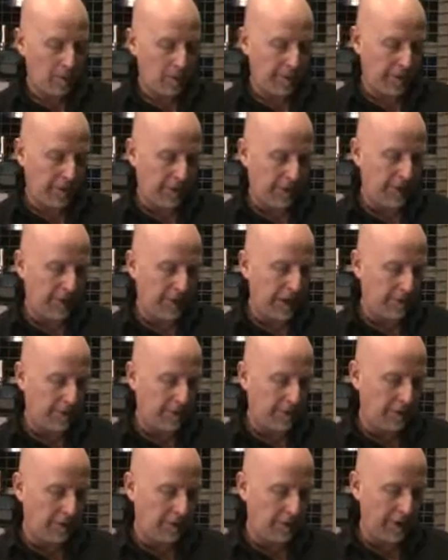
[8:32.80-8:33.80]
But for the sake
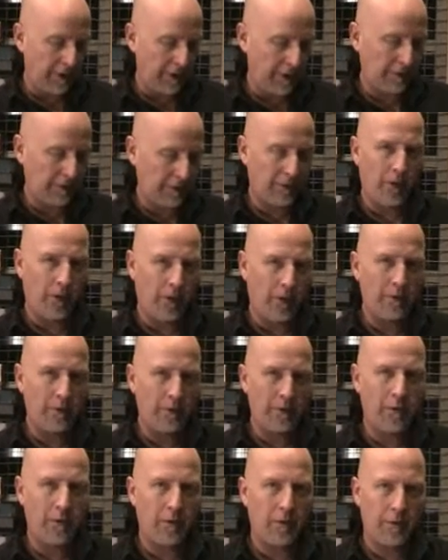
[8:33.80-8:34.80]
of this
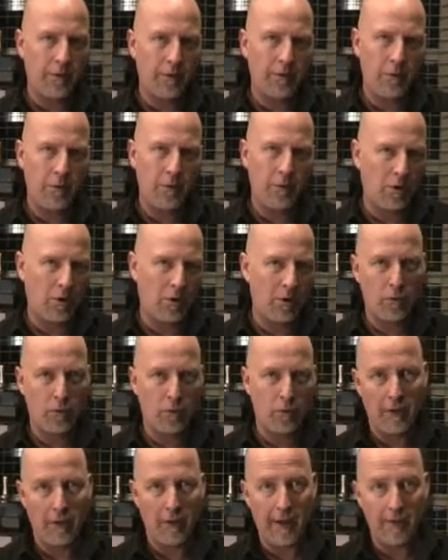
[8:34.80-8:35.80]
exercise, I'll just do what I
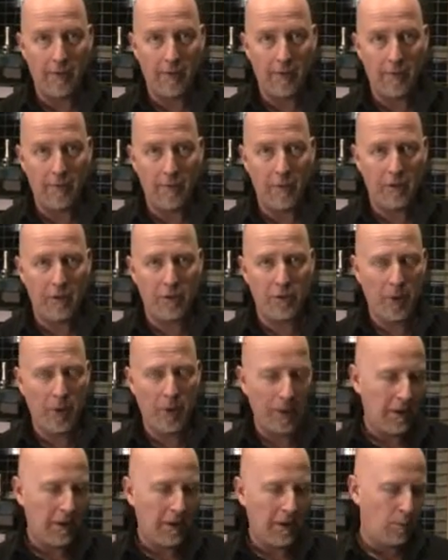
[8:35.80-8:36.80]
call a latte milk.
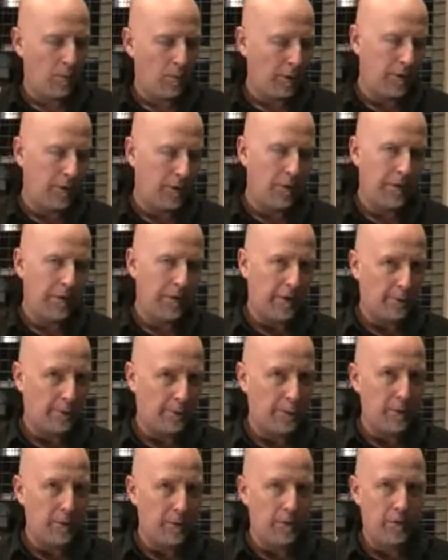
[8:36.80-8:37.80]
We can use our
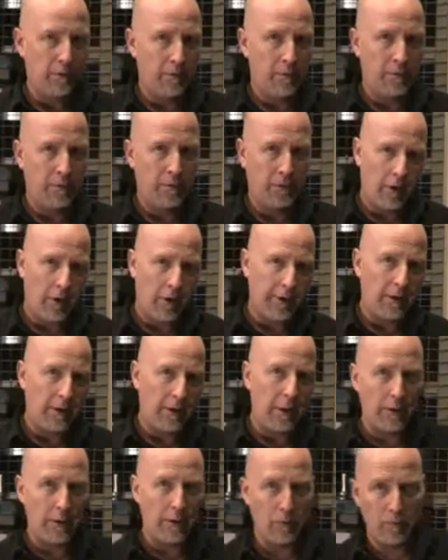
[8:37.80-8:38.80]
spoon to either
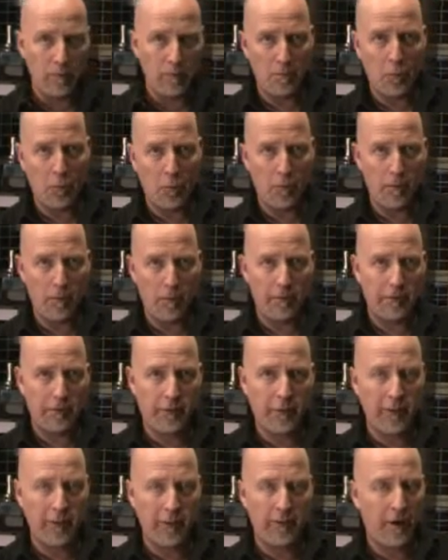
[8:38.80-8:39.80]
ladle more
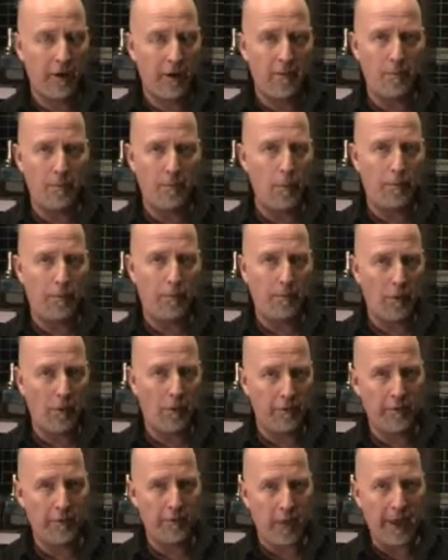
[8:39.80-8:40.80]
steam, more
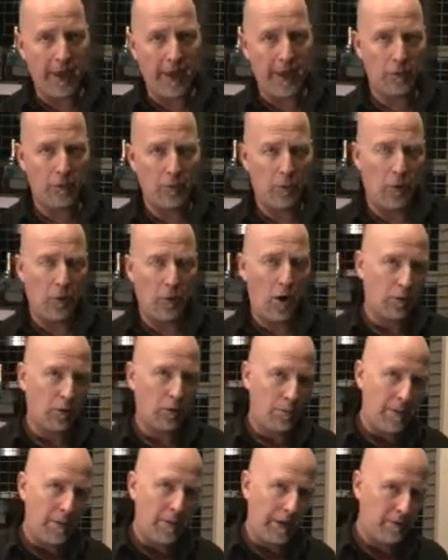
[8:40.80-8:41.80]
froth out, or
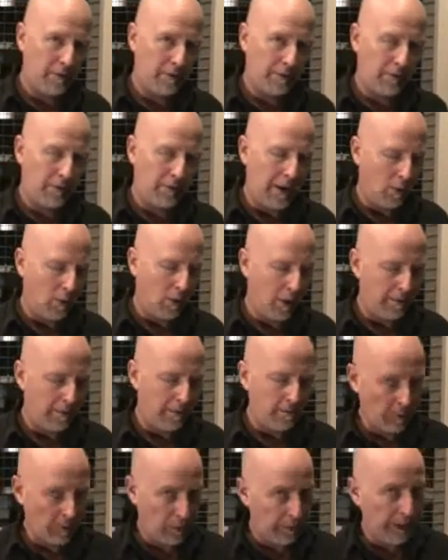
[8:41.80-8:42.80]
hold it back for a flat white.
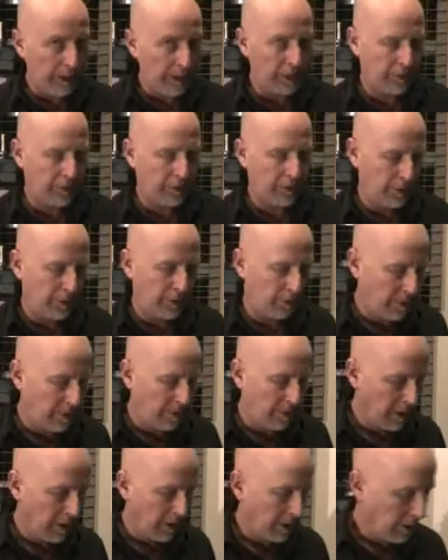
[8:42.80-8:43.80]
It'll get you through.
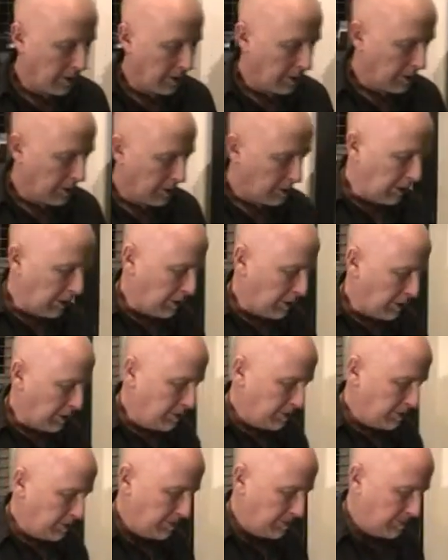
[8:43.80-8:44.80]

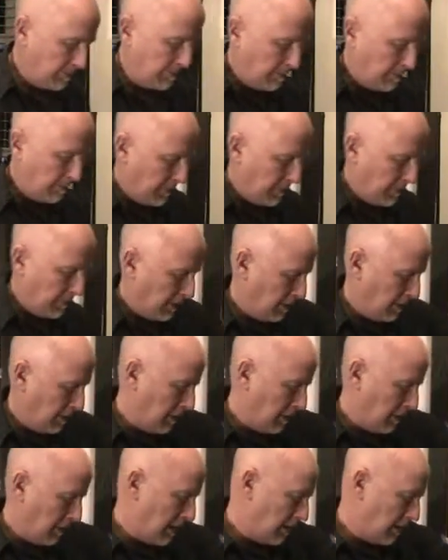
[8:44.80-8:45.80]
So,
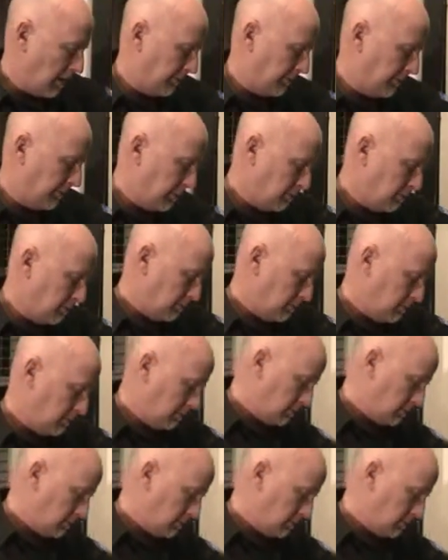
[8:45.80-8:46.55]
half fill